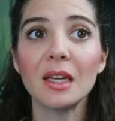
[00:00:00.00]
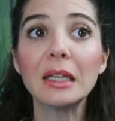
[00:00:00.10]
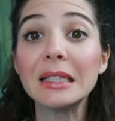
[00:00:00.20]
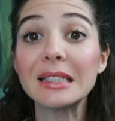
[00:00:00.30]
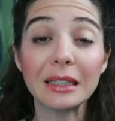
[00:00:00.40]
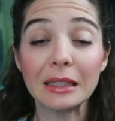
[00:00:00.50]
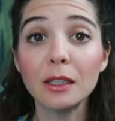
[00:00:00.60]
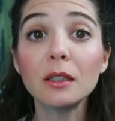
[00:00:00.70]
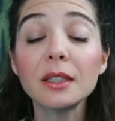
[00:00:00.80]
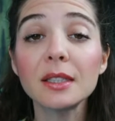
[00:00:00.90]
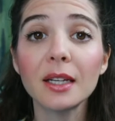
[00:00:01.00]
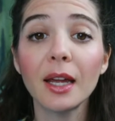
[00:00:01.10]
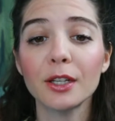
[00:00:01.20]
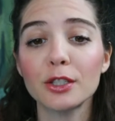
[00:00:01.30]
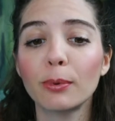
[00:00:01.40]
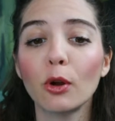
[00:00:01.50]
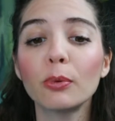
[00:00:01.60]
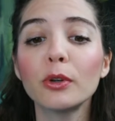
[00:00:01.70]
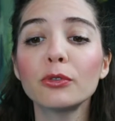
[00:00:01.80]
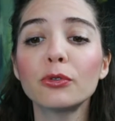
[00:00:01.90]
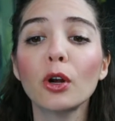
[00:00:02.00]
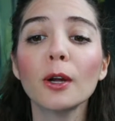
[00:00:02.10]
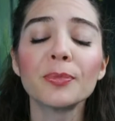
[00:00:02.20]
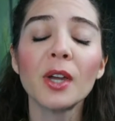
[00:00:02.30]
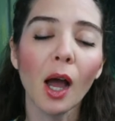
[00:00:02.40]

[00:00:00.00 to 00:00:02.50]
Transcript: at least legally saying it's appropriate for,